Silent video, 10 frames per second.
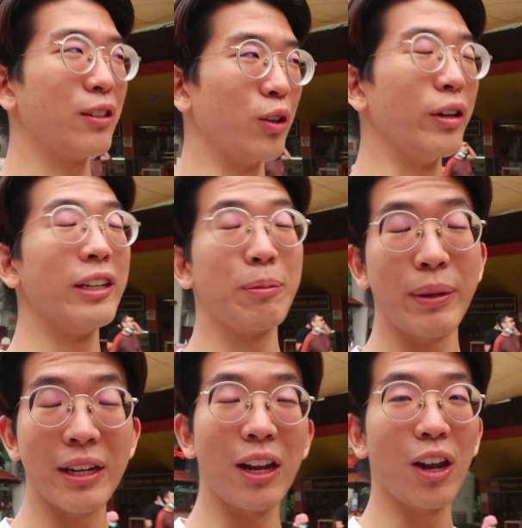So it's
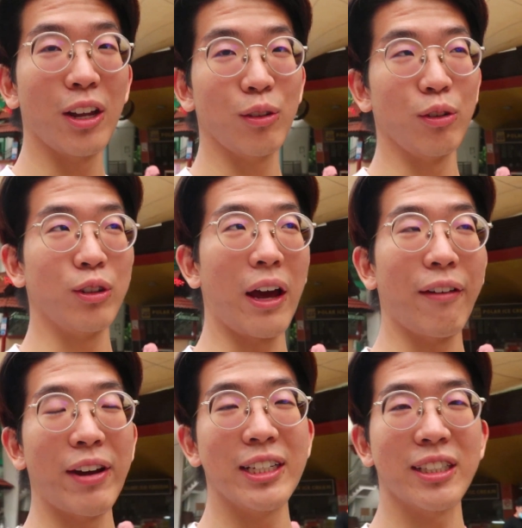really a lot to
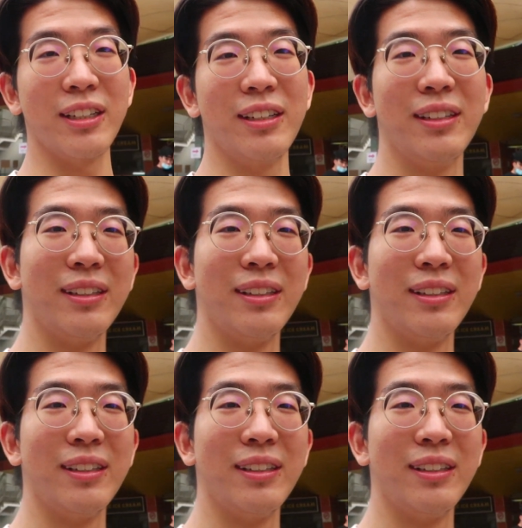adventure.